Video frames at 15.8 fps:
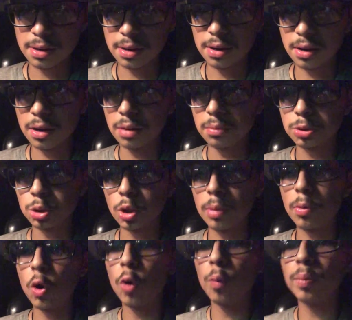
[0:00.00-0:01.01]
Um, so
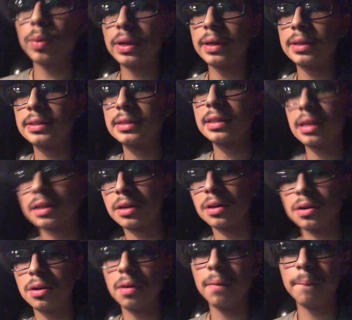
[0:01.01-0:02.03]
I'm hoping it's like
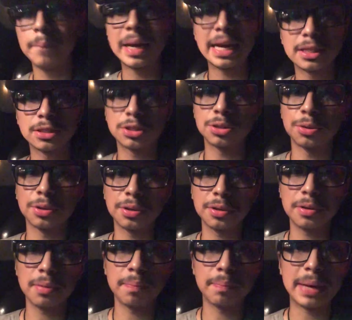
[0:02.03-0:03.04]
a bad
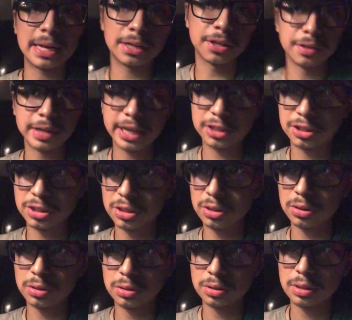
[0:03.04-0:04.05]
circuit, bad
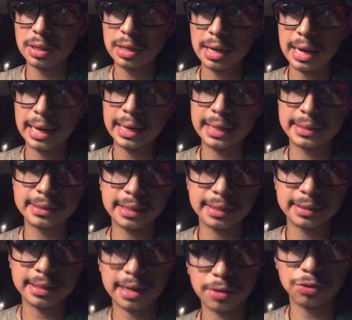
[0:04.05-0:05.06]
connection. I gotta check
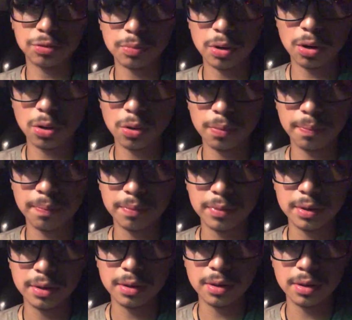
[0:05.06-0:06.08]
that out tomorrow.
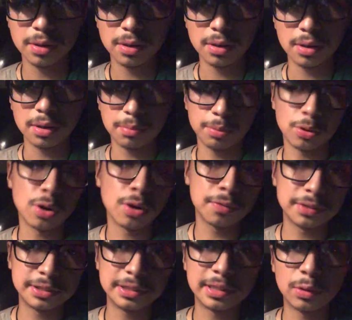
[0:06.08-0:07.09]
But
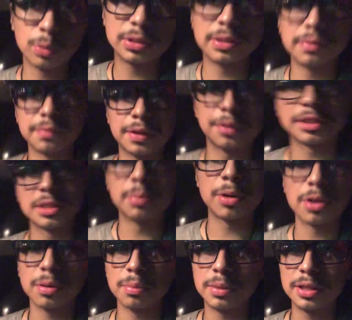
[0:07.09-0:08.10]
obviously it wasn't very
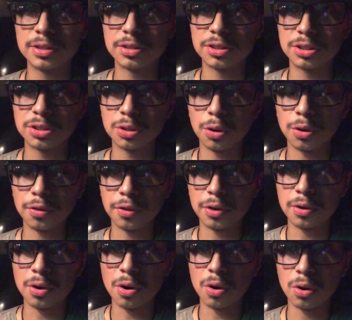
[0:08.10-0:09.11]
smart of me to start the
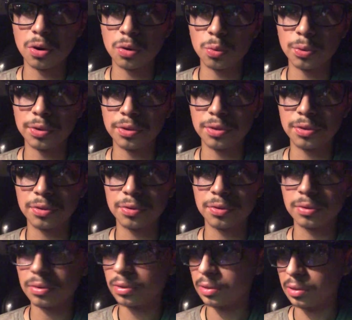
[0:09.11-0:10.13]
car with
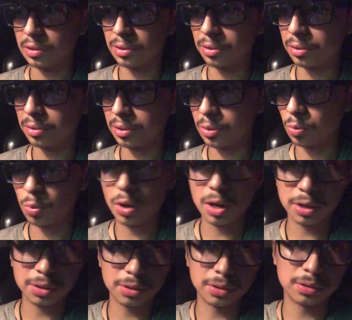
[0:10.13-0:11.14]
literally
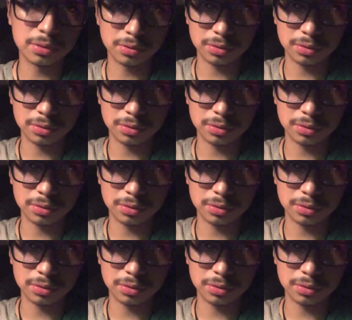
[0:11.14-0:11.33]
water